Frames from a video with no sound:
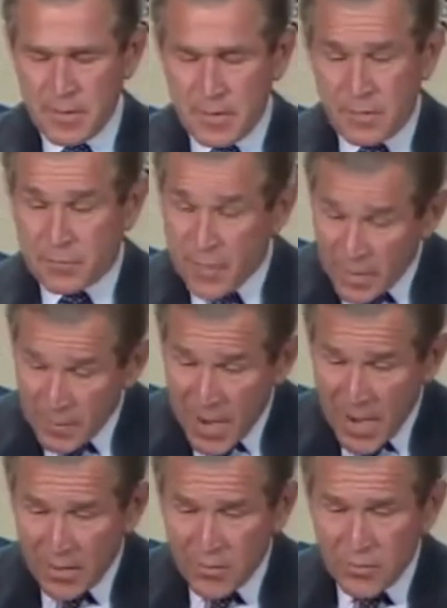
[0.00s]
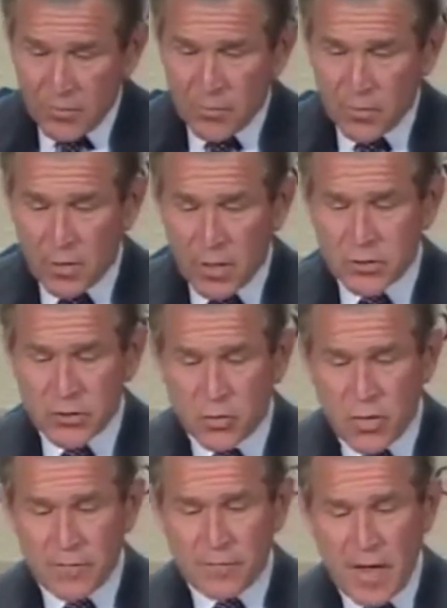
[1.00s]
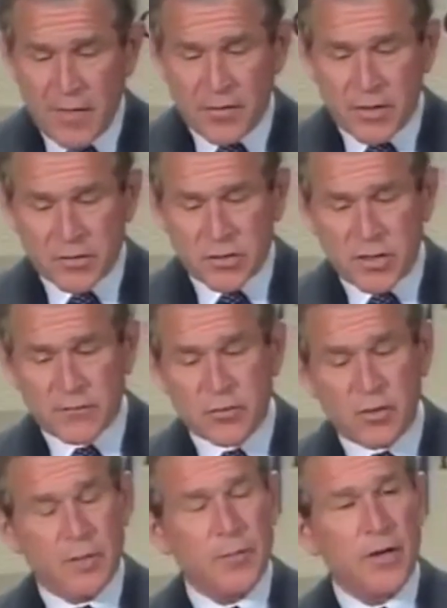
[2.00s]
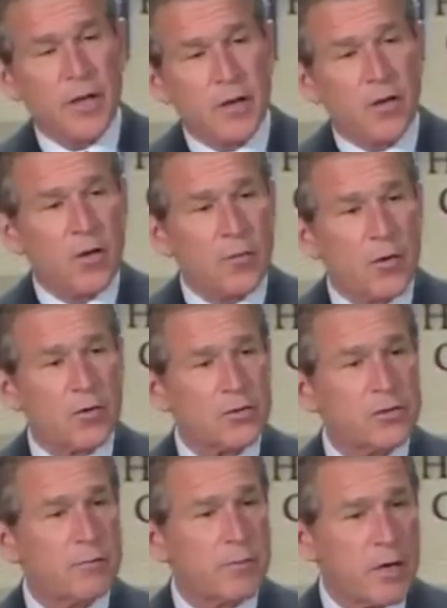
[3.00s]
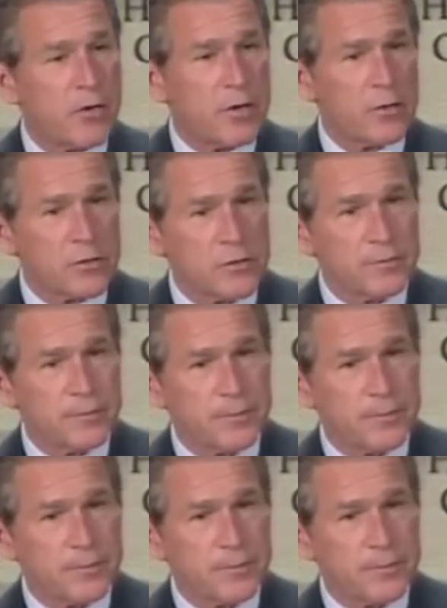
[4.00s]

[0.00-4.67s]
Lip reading: Freddie Mac will launch 25 initiatives to eliminate home ownership barriers.